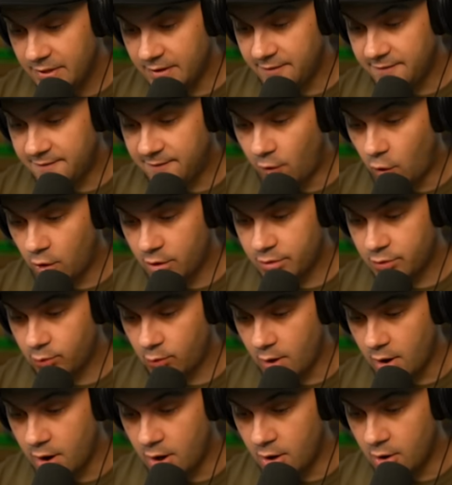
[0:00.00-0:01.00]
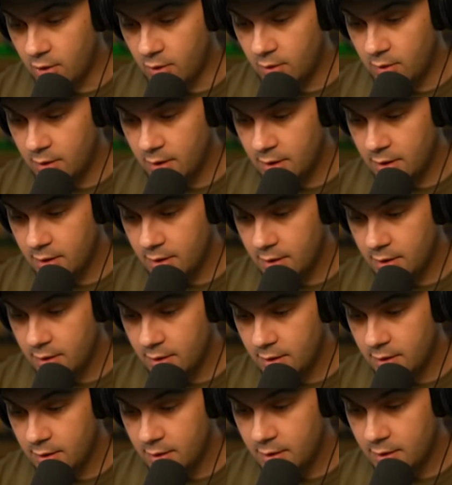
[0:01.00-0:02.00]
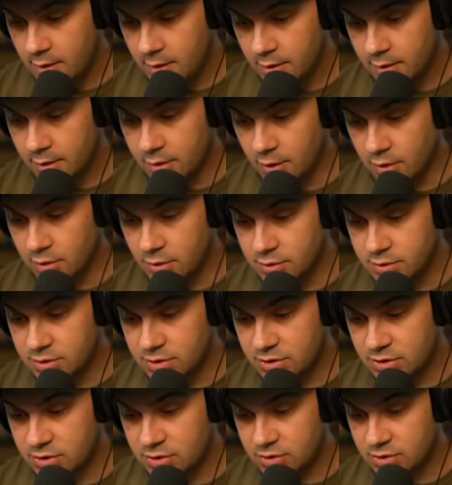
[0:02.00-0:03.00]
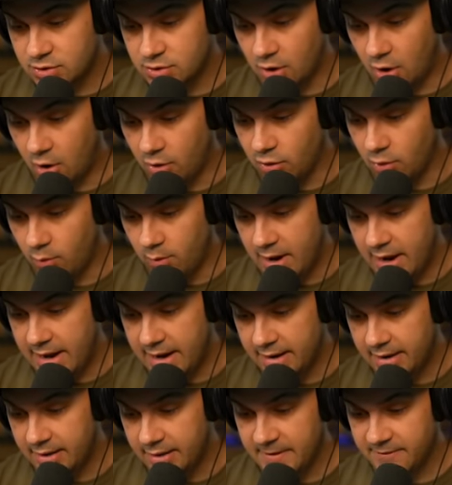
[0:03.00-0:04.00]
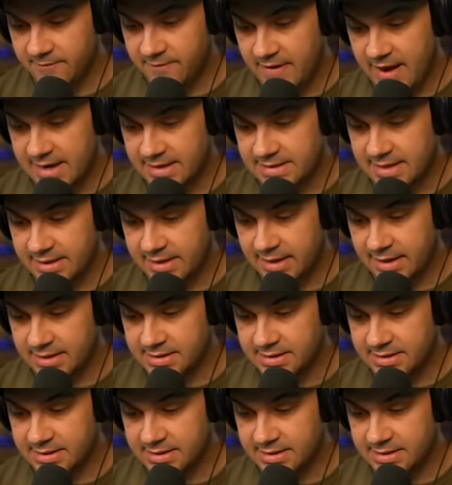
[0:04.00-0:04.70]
The fourth row goes all the way. In fact, I think